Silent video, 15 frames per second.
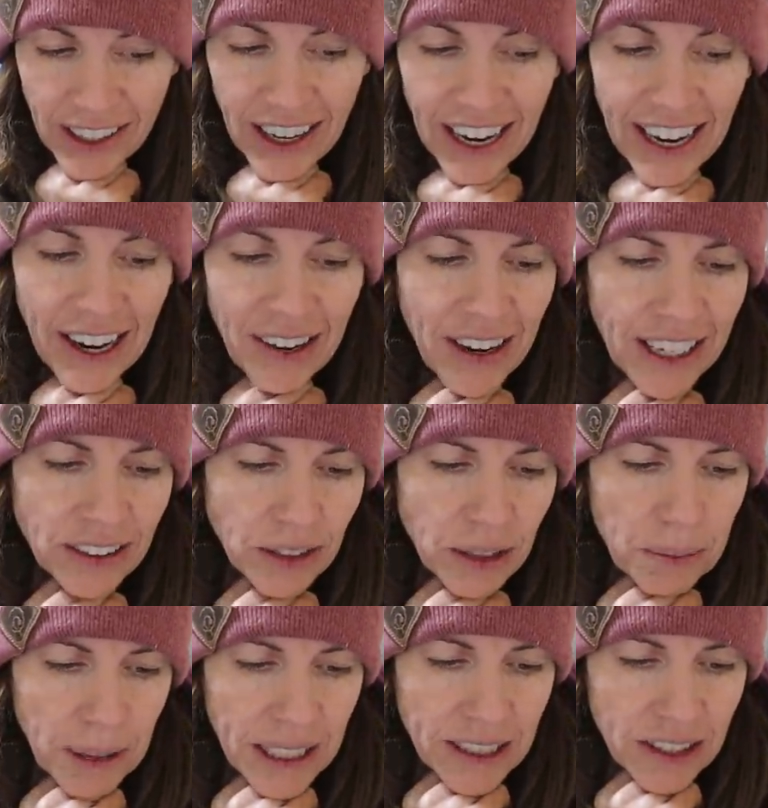I have actually
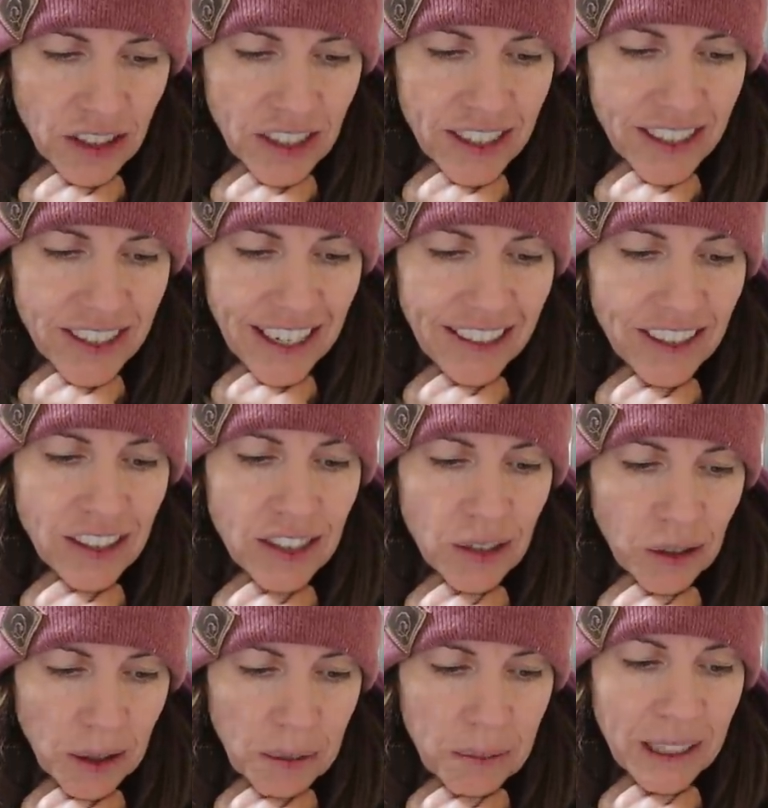managed to set the
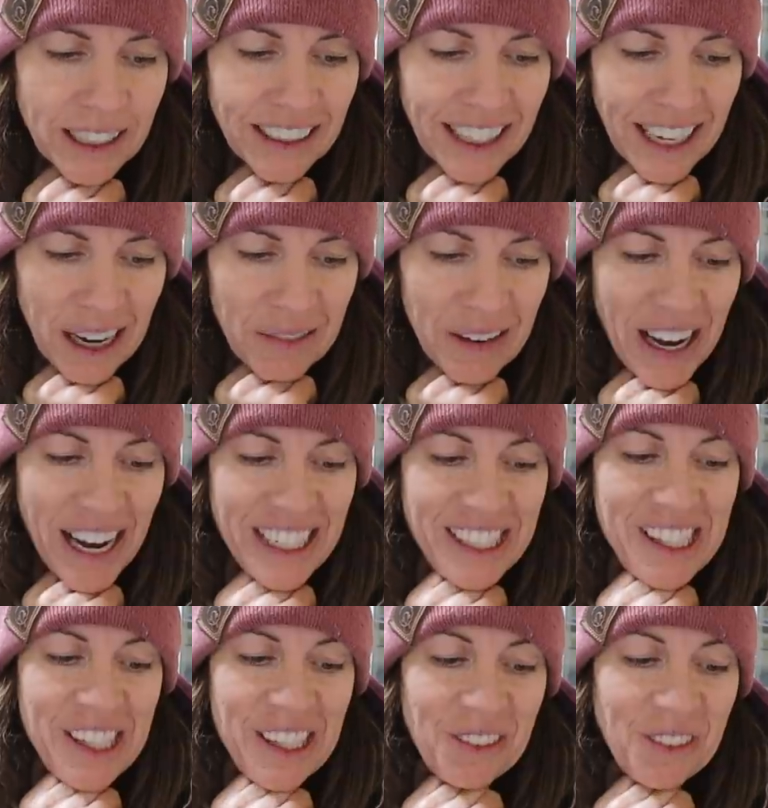screaming lamb
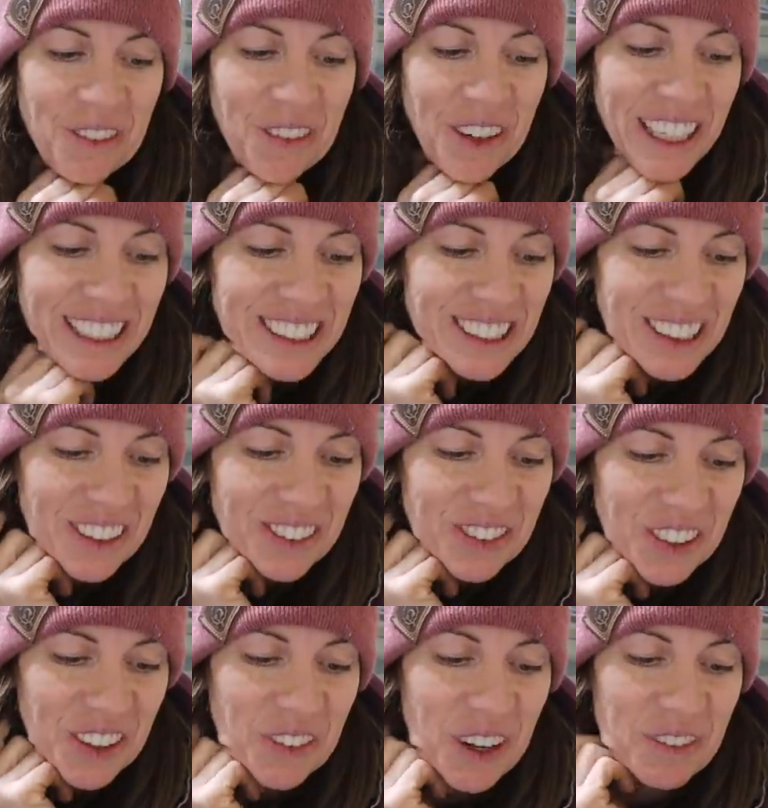as the ringtone
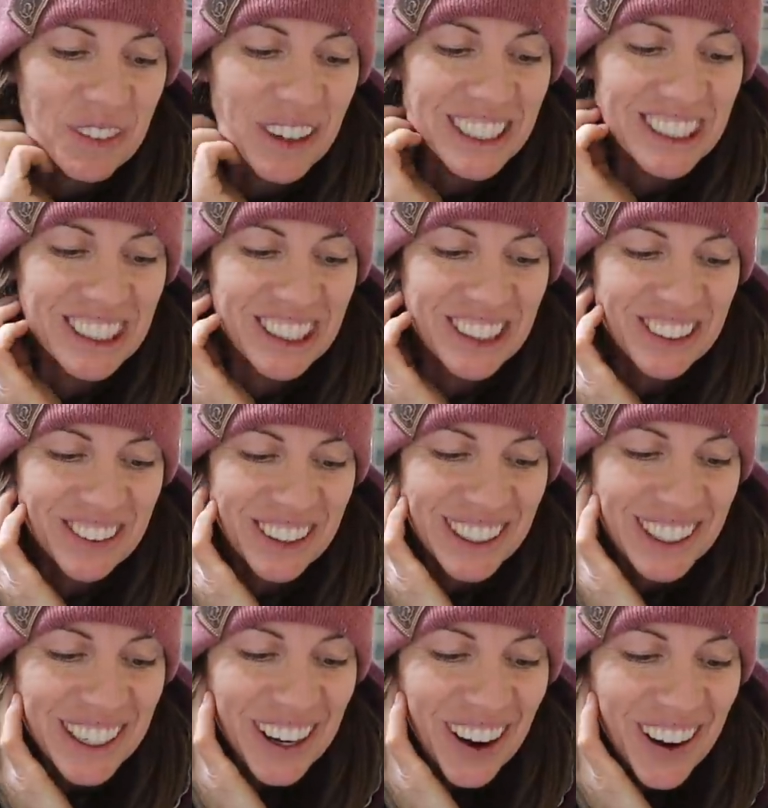for when my
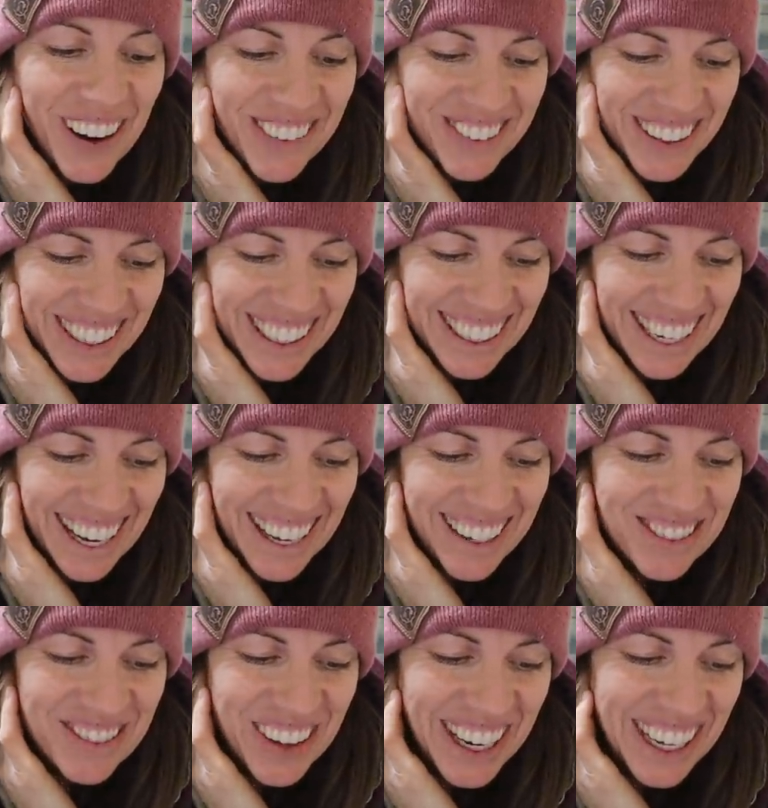children call me
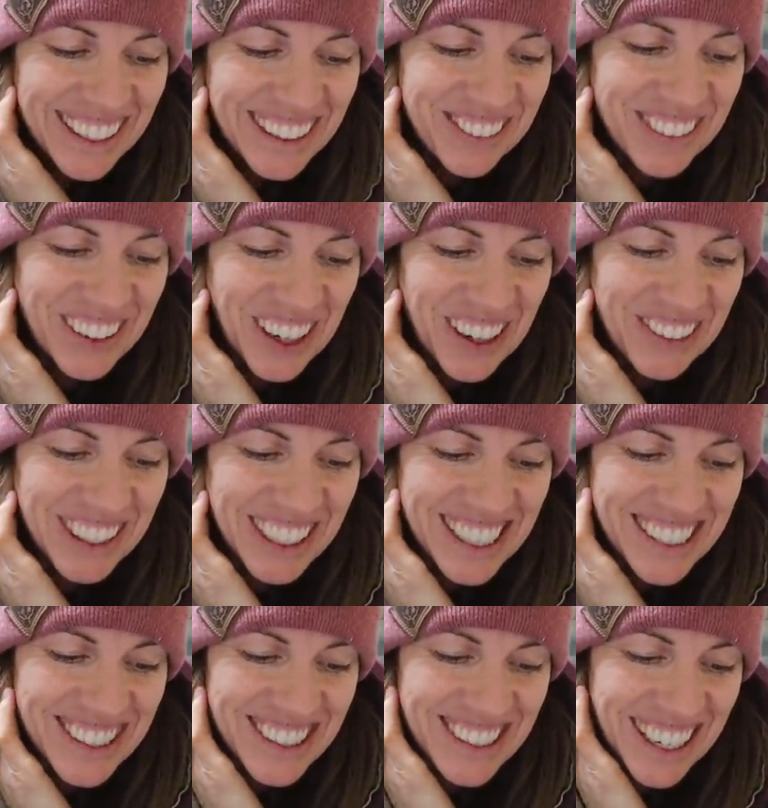and made them call me
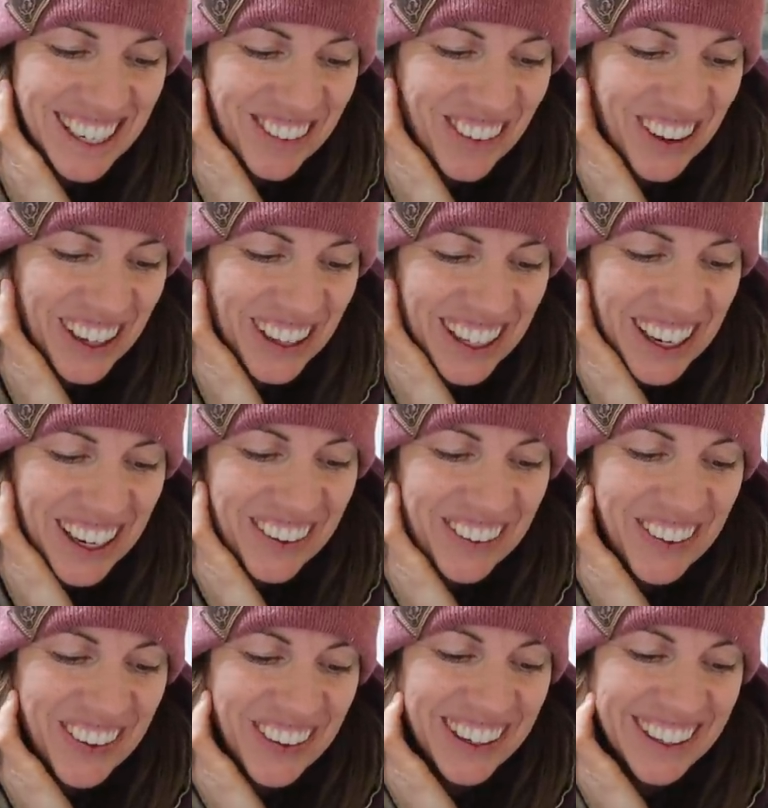yesterday while they
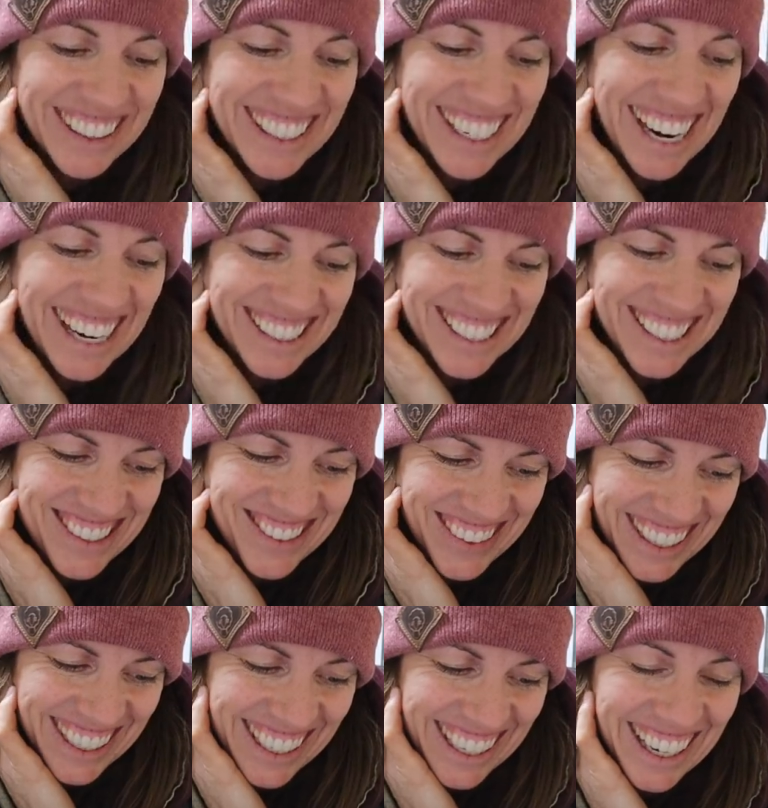were next to
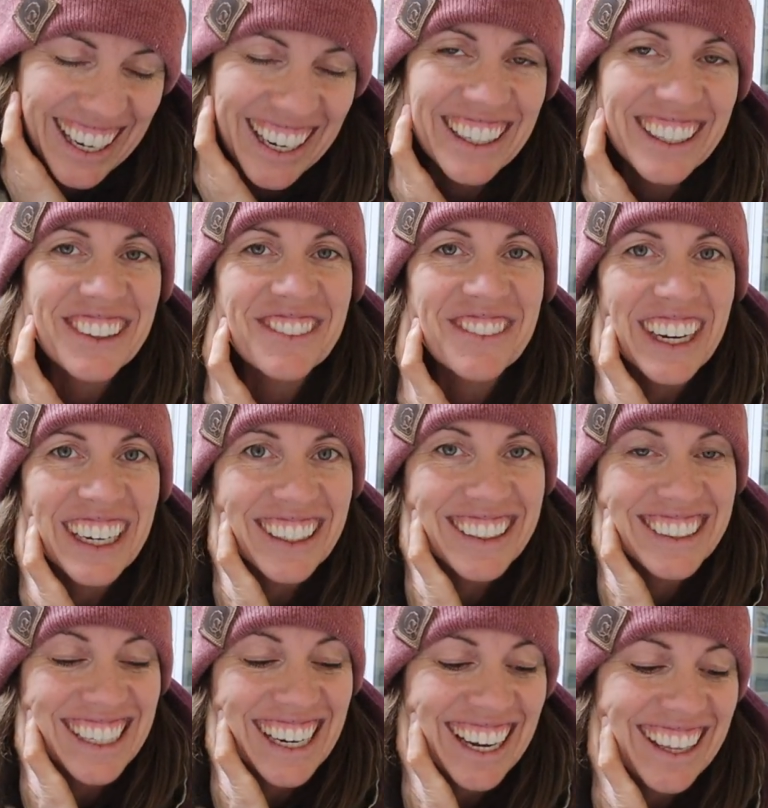me. You made our
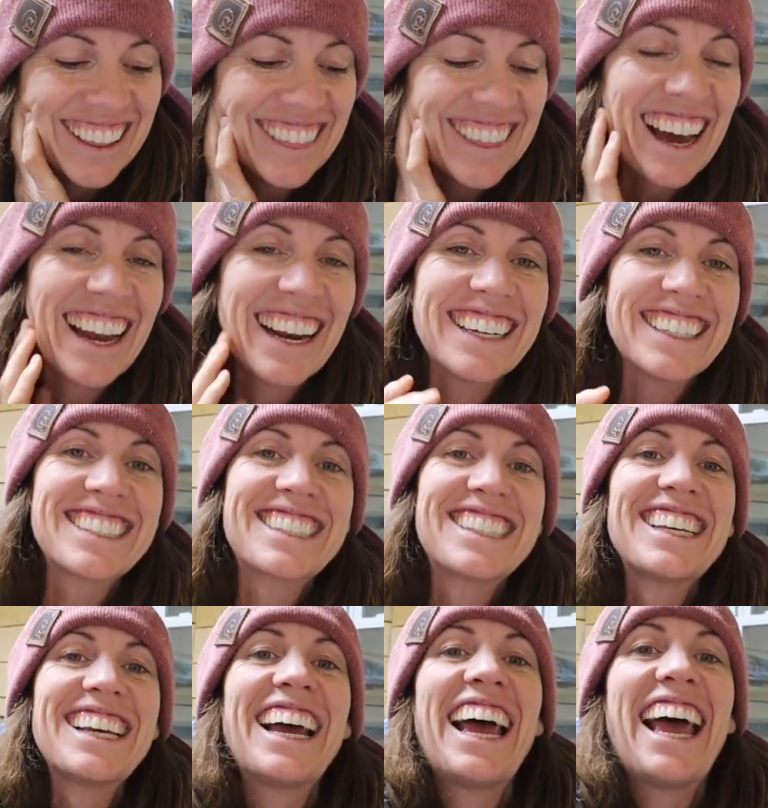day. That
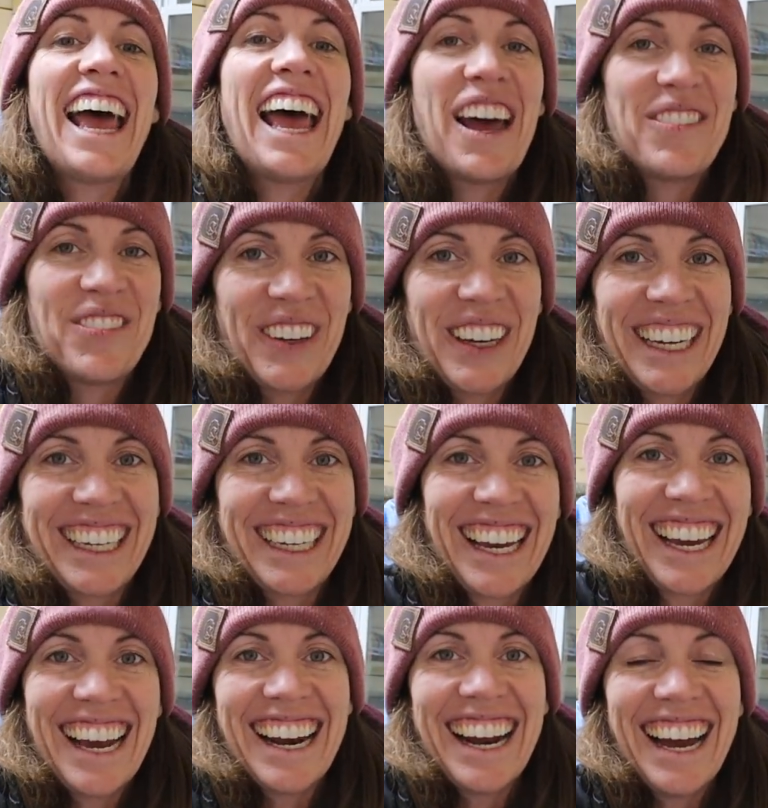is
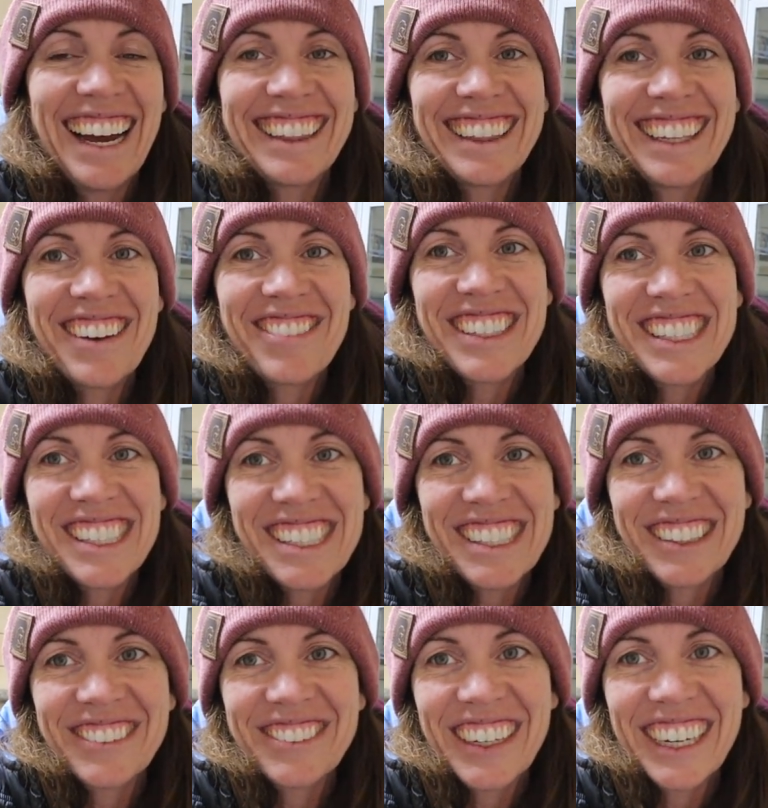epic and I love it
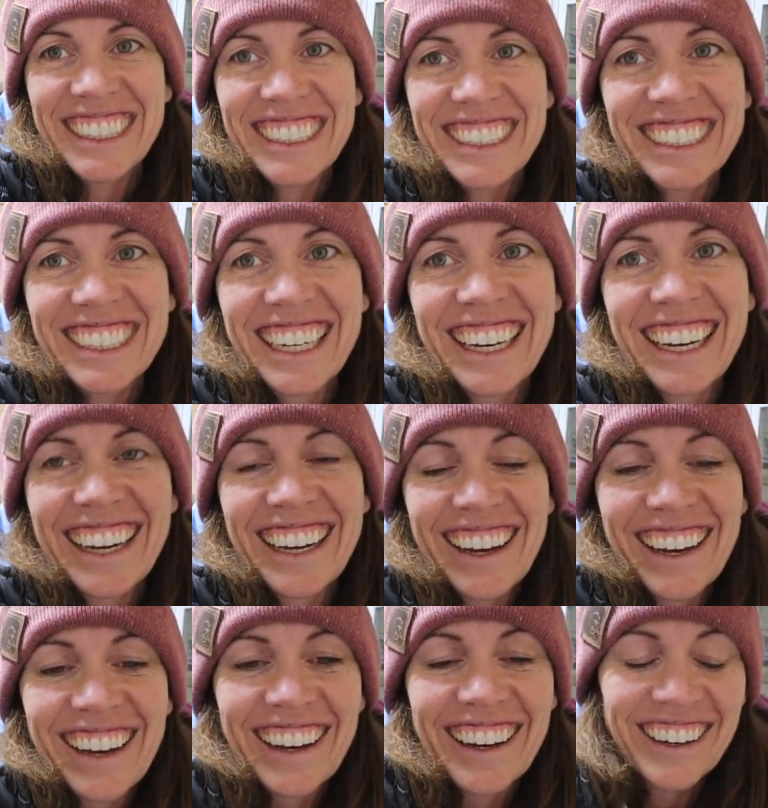so much.
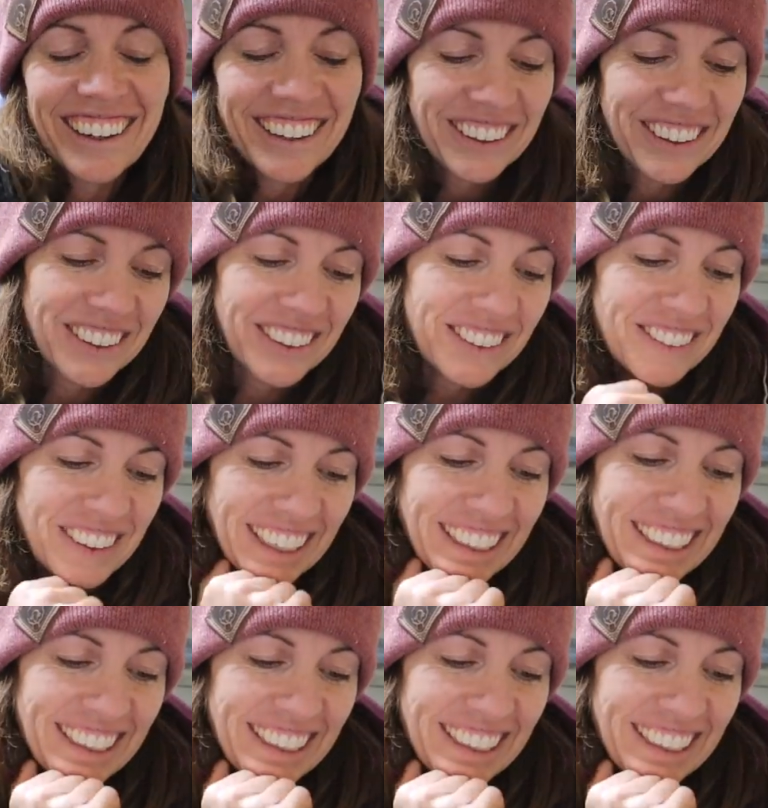Oh my